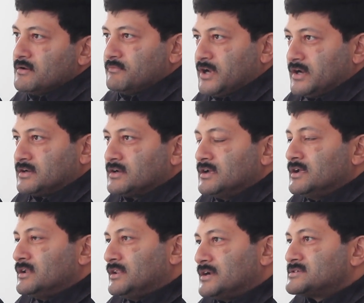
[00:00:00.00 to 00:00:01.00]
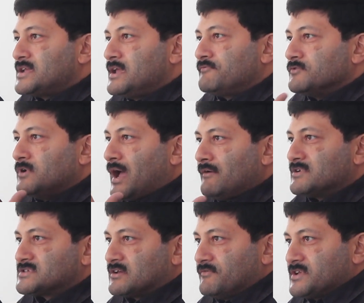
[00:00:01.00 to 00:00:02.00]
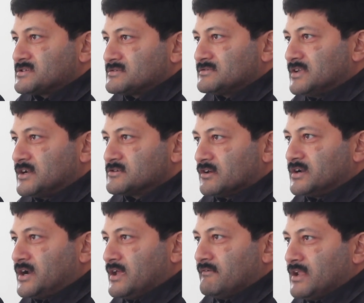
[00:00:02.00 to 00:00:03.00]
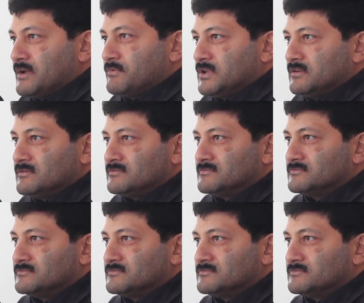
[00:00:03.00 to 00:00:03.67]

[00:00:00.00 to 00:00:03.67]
But let's say if you have a service that is already available,